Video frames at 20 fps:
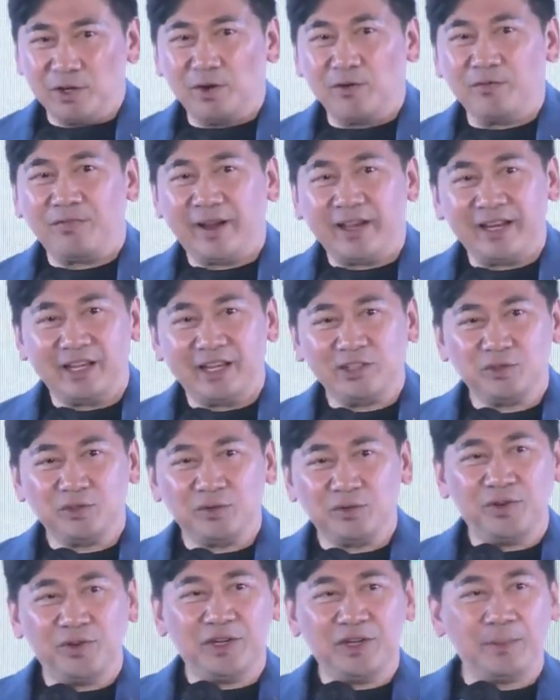You know,
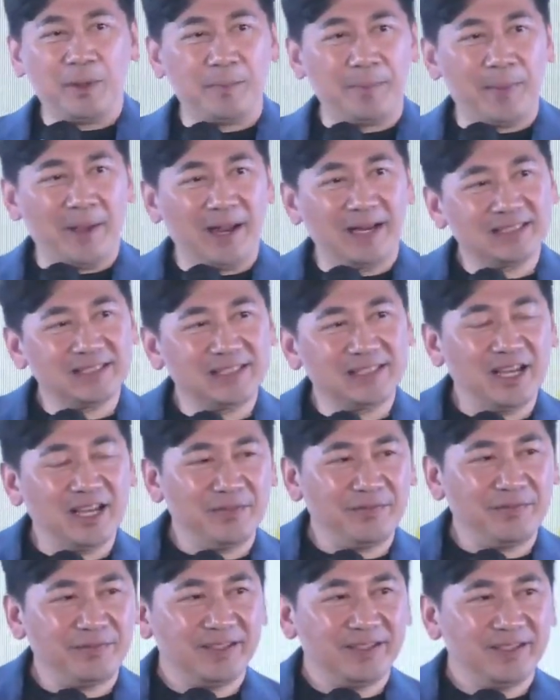financial freedom and balanced
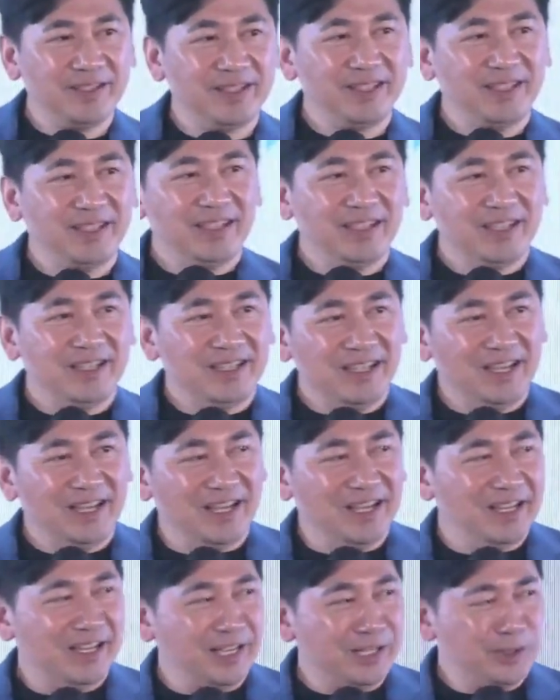life.
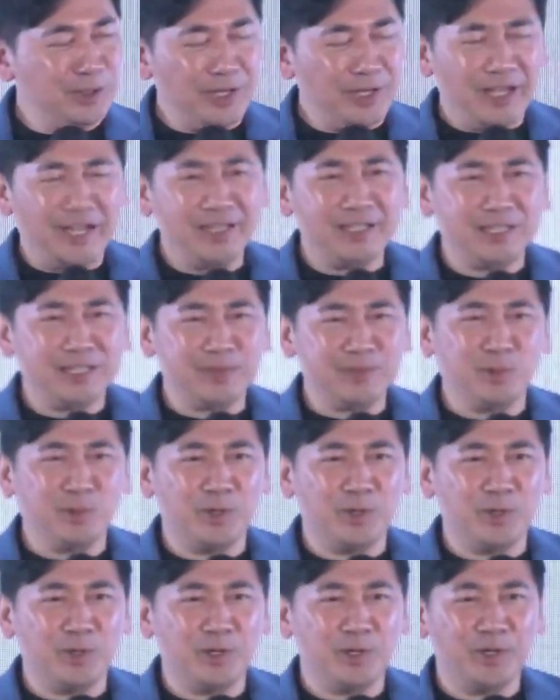Like today, this
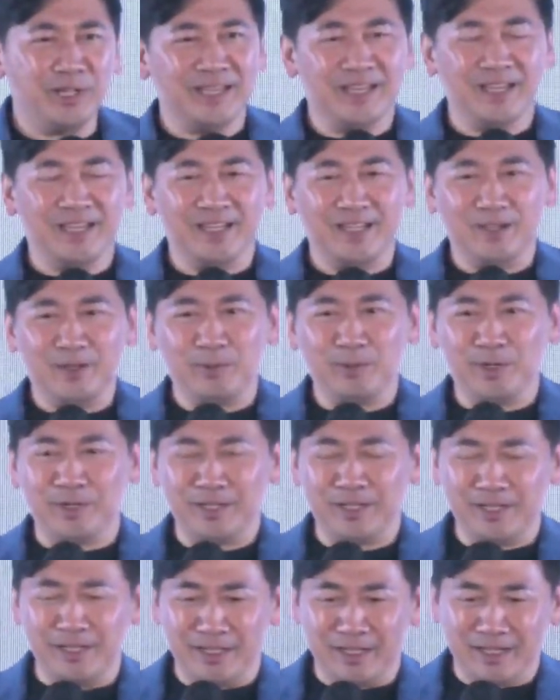morning,
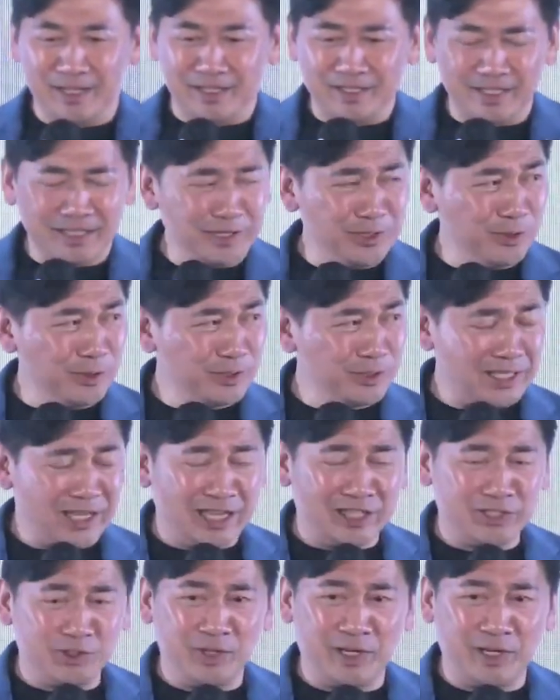one of the
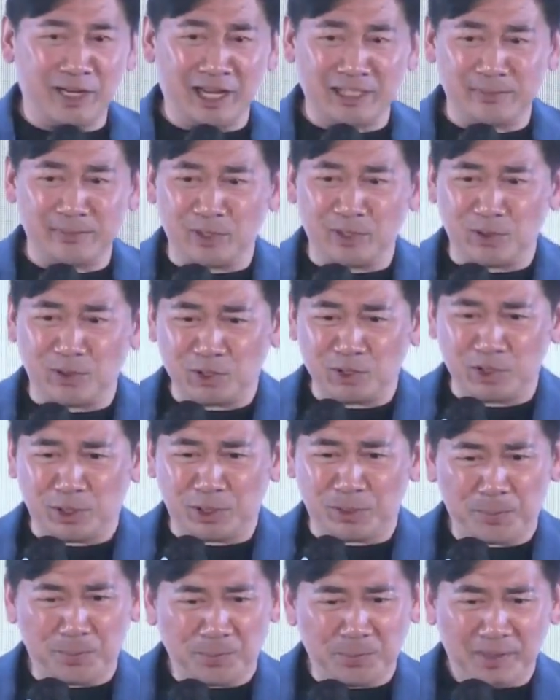leaders asked me the
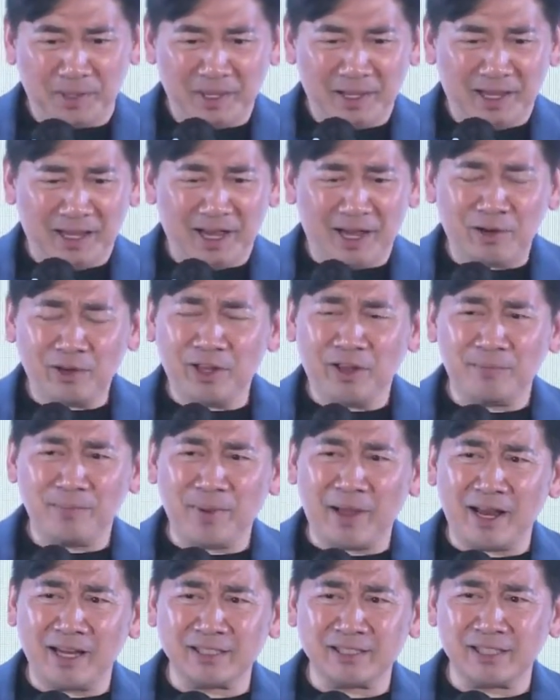question, how do you
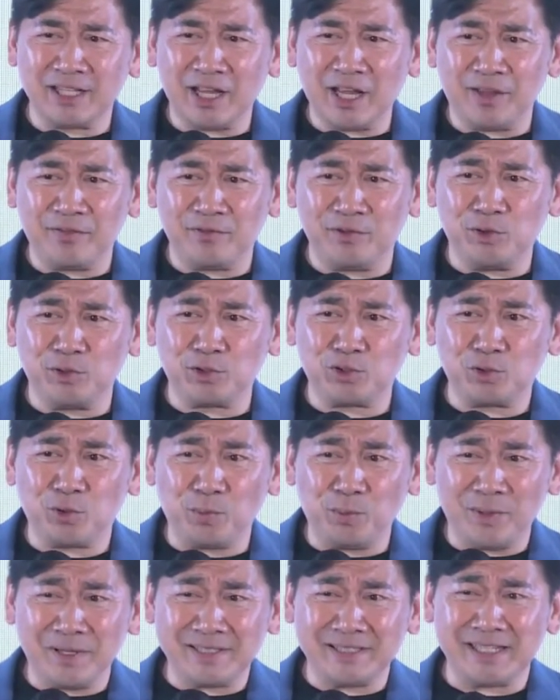have balanced life? You're
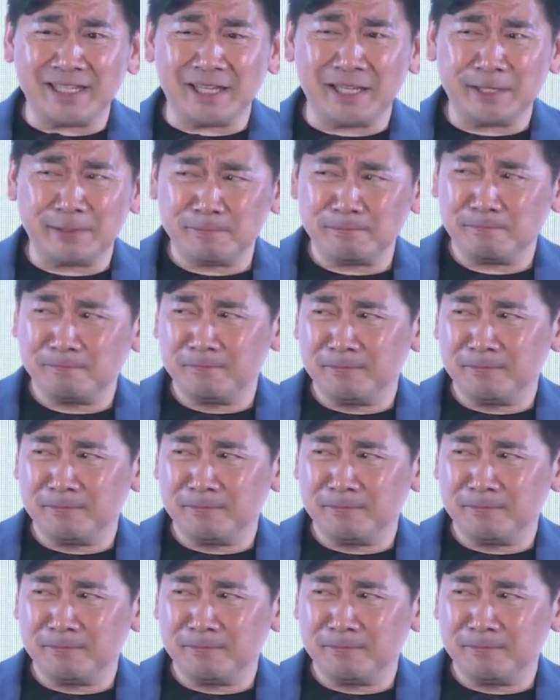so busy.